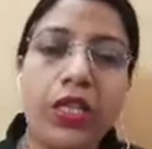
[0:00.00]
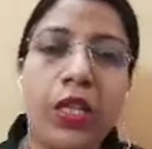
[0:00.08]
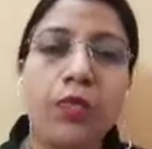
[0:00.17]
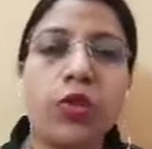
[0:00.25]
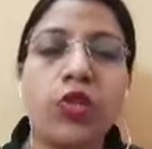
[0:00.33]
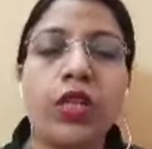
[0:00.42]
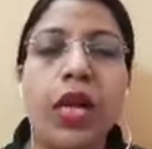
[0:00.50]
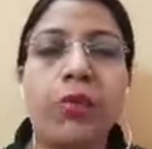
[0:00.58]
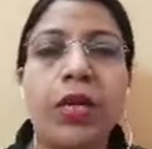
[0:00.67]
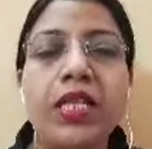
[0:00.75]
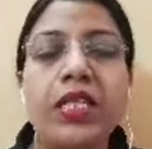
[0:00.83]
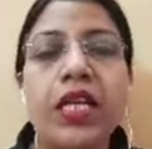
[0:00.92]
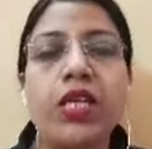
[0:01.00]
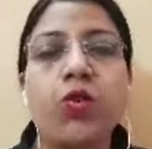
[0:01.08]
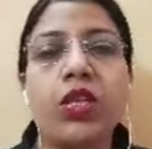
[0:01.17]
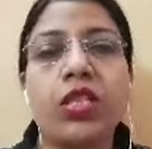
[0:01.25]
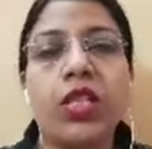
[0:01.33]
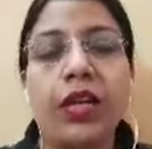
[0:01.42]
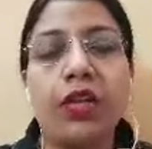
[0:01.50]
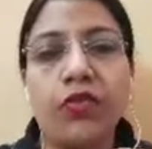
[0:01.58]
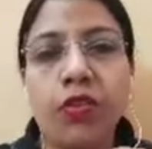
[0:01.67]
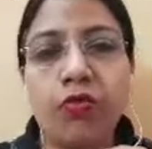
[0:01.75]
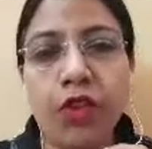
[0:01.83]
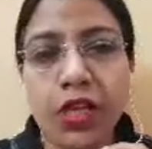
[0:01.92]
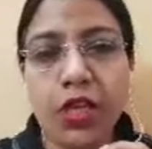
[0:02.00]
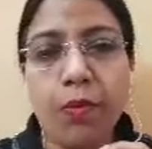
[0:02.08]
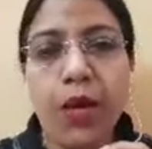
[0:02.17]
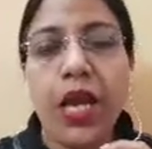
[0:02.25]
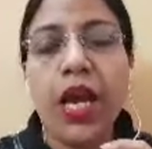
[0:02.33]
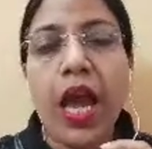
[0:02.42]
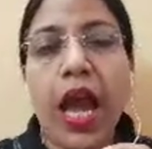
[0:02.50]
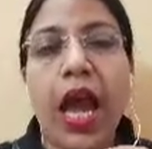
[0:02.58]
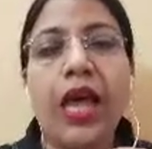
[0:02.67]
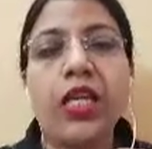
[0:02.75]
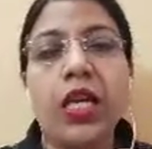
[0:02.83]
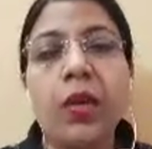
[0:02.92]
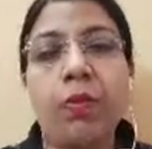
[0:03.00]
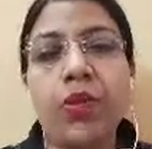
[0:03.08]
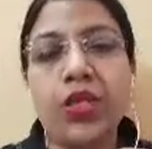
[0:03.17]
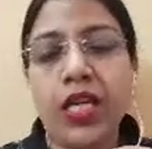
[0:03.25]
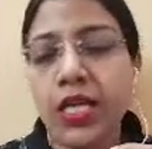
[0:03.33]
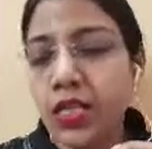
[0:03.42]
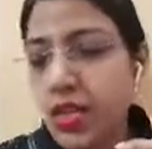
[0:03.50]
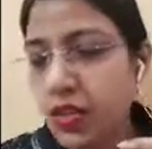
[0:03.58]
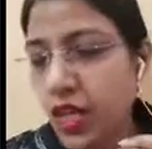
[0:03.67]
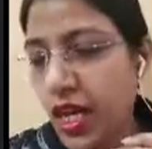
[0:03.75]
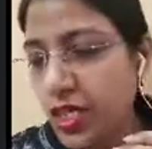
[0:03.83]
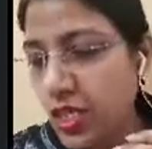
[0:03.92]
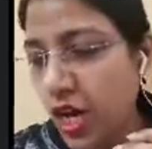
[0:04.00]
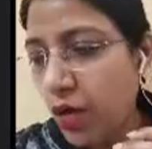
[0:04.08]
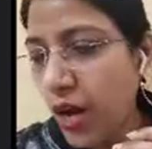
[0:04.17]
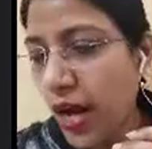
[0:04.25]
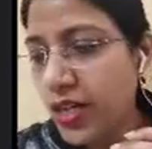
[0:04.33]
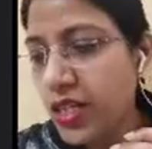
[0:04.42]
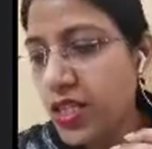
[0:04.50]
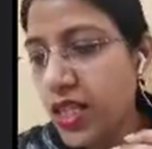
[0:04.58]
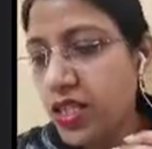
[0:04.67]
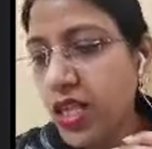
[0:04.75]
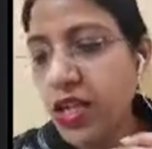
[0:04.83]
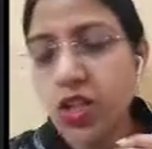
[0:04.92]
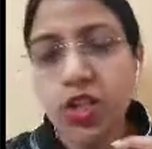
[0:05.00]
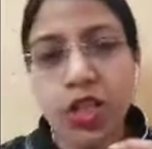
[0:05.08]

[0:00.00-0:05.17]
So that means he is on side of the victim, and he presents his case now, and he says that, sir,